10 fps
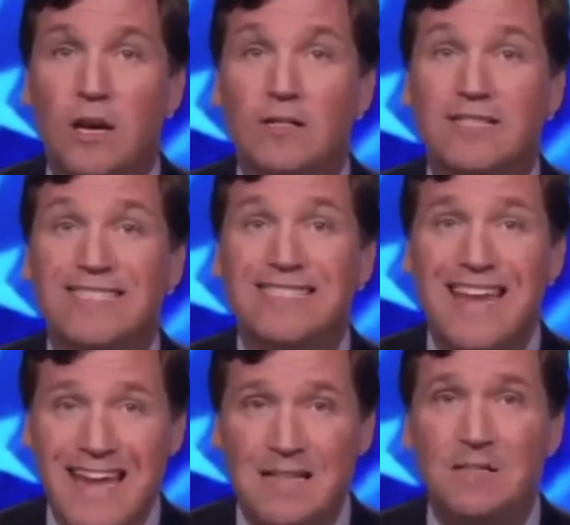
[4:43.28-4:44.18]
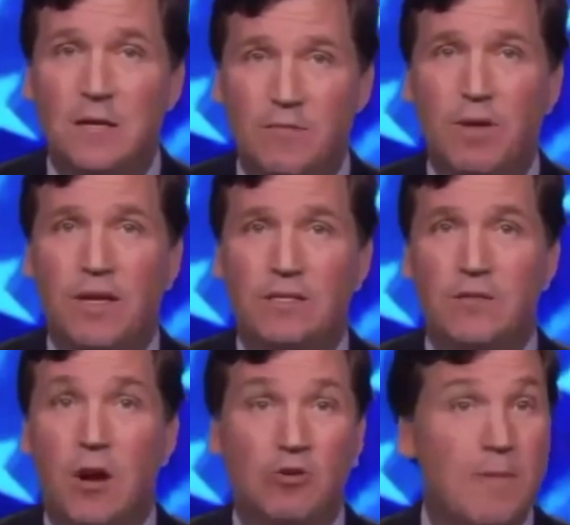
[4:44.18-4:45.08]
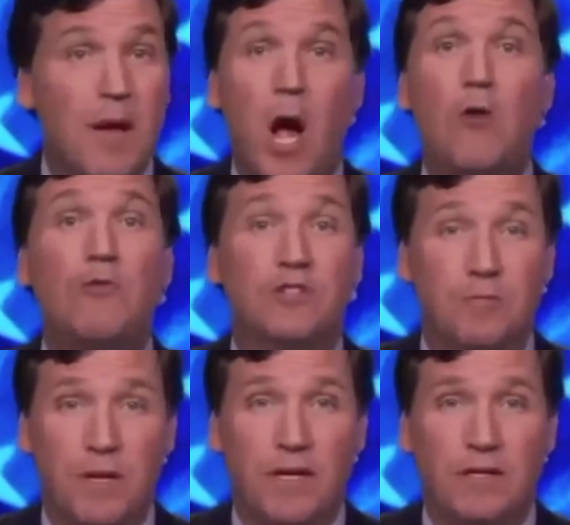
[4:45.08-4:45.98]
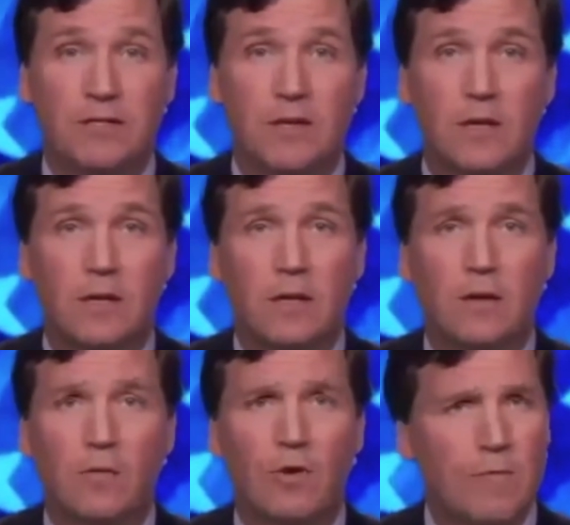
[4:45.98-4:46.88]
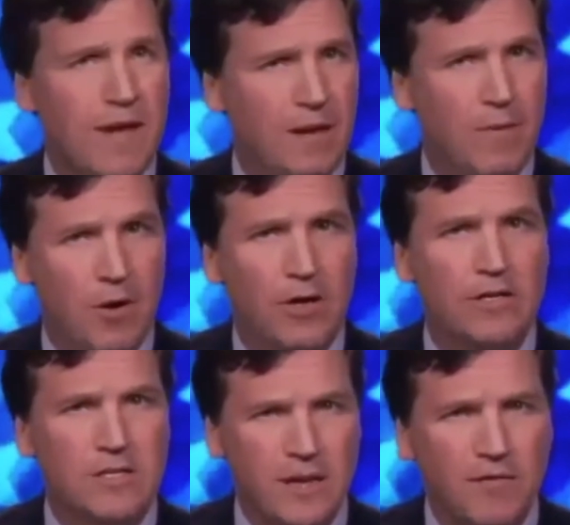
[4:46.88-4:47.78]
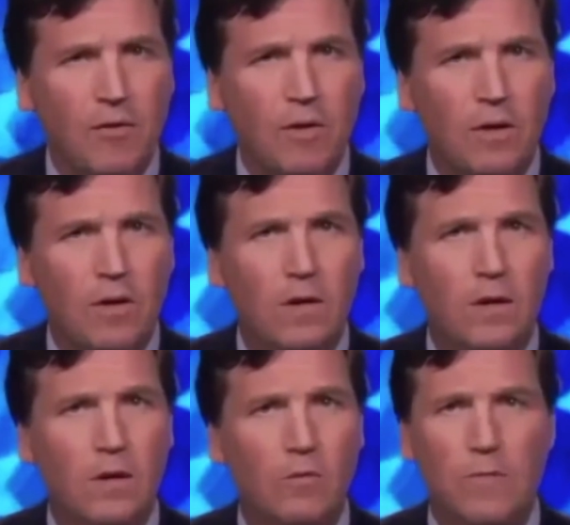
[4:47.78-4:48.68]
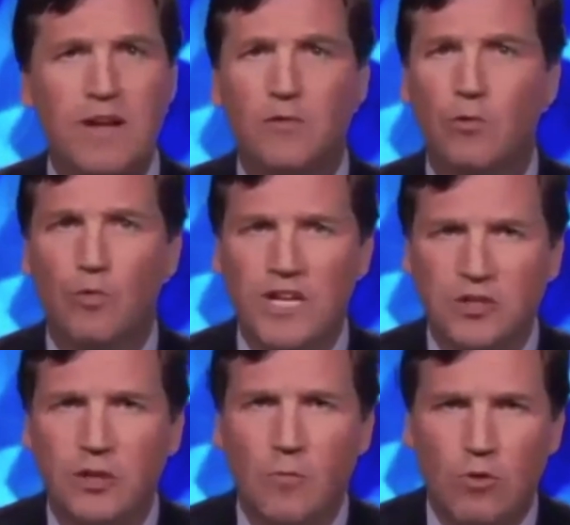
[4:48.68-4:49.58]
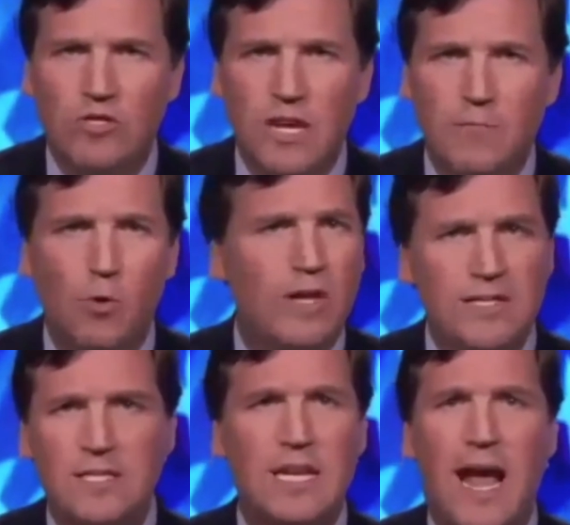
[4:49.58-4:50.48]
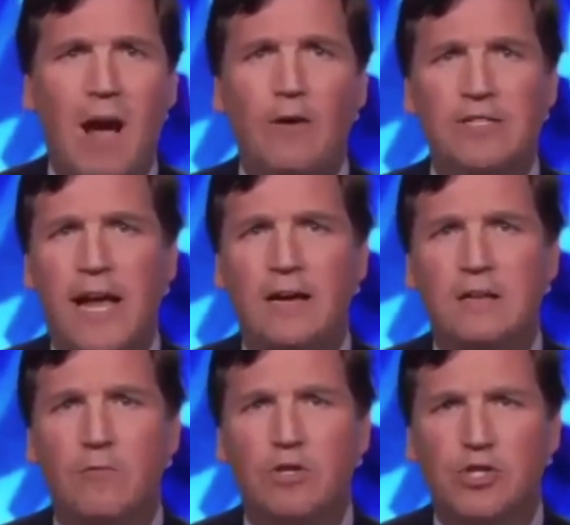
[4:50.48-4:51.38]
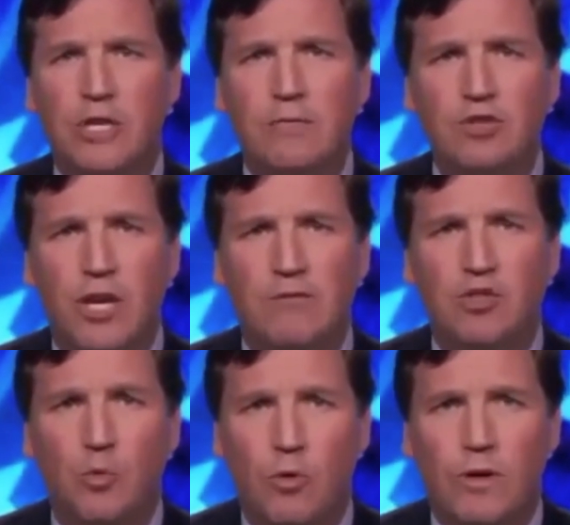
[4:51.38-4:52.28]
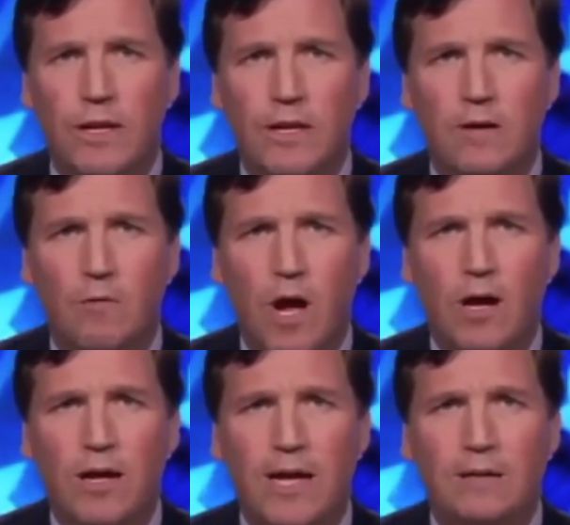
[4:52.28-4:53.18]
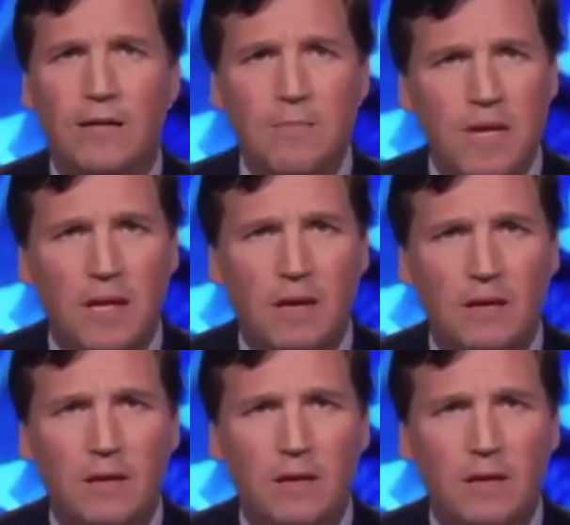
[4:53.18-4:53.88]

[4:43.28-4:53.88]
us tens of billions of dollars, maybe hundreds of billions. Would it make America safer? Would it make the region more stable? Let's see. How exactly did regime change work in Iraq and Libya?